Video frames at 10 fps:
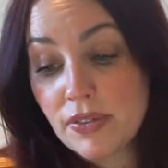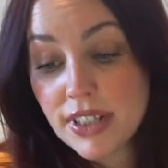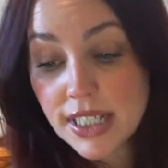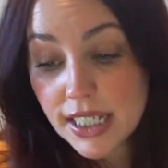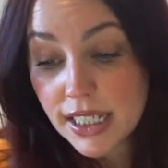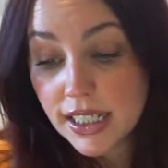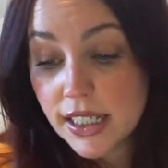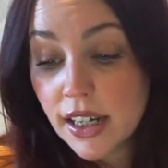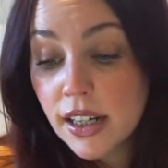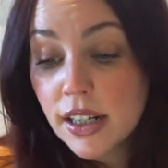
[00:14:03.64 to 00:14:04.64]

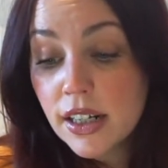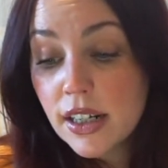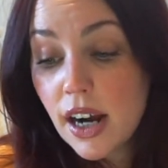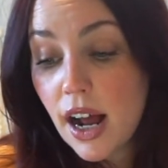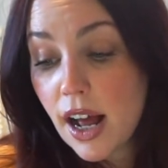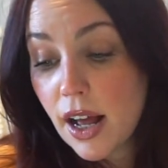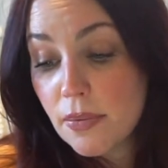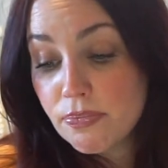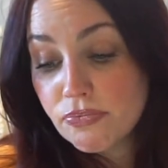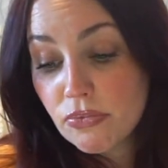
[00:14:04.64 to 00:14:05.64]
fatigue,
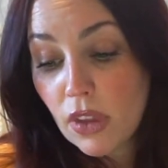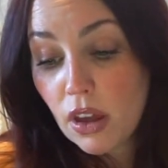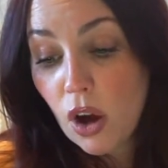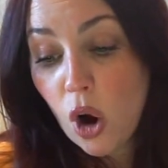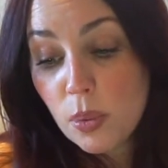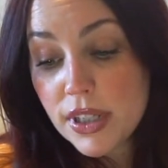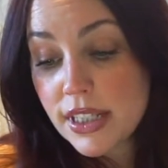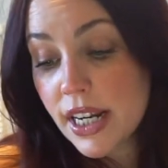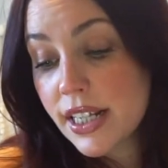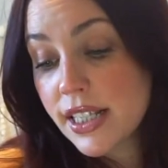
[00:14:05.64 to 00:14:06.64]

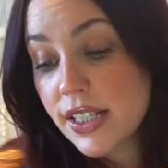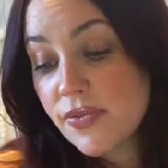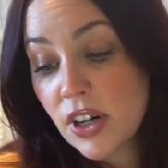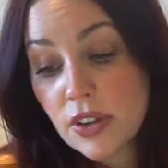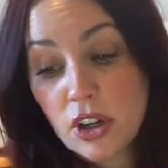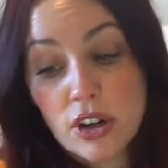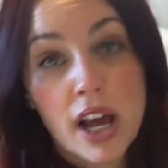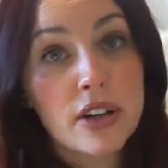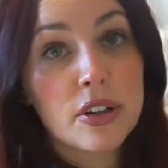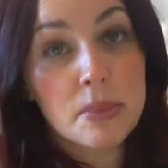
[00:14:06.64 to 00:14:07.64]
hopelessness, fear that you're
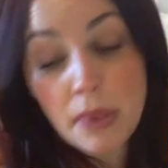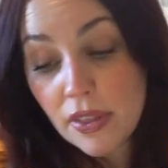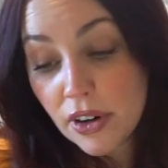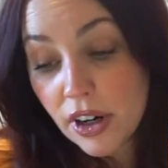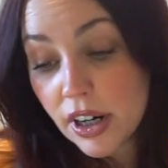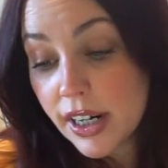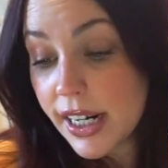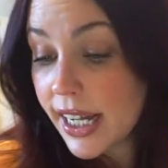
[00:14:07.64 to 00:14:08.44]
not a good mother,